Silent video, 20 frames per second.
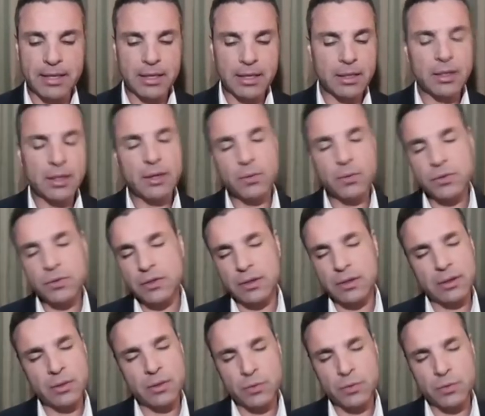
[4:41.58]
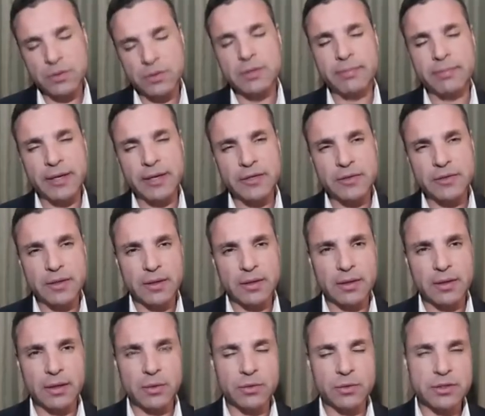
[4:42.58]
it was amazing.
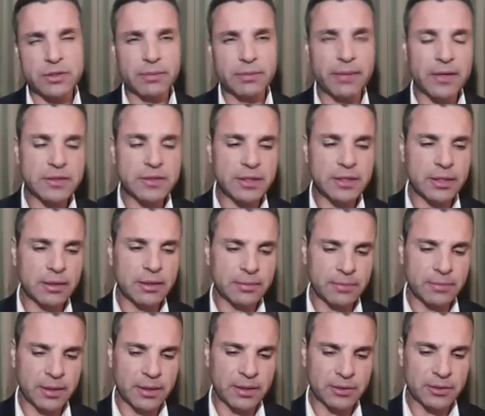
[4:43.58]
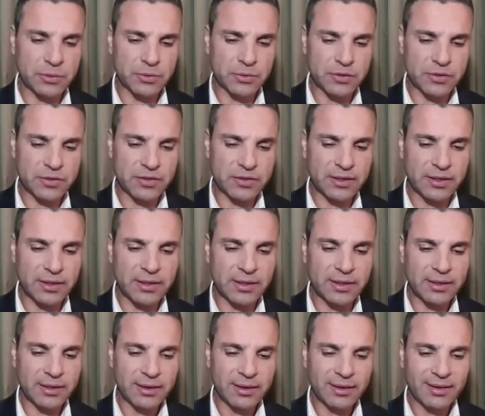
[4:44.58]
It was amazing to
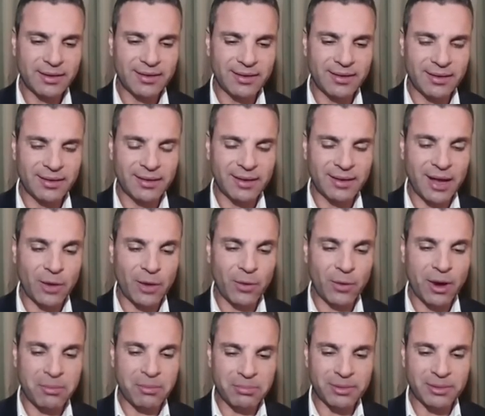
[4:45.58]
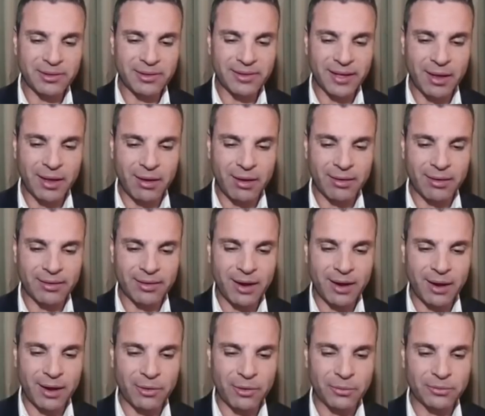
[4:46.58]
see how humble they are,
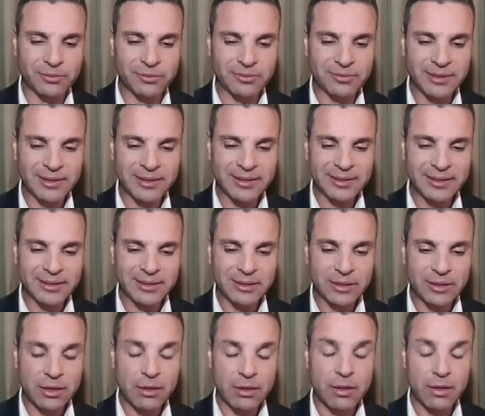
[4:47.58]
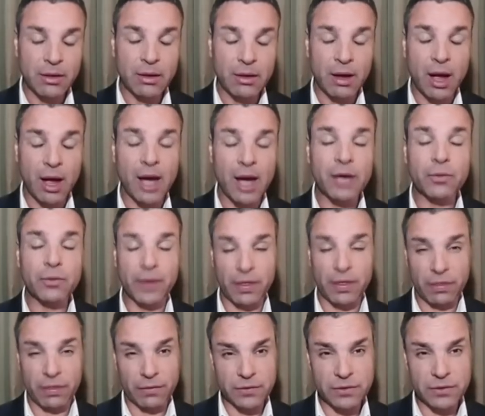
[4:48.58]
how hungry
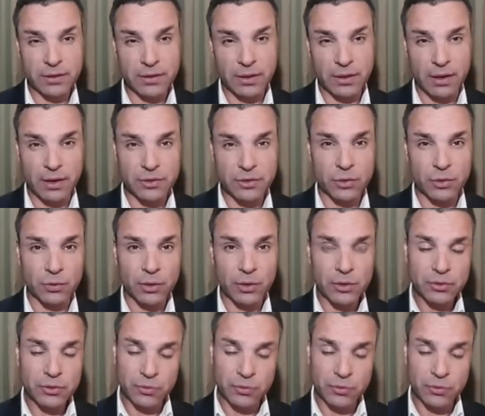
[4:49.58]
and thirsty they are. So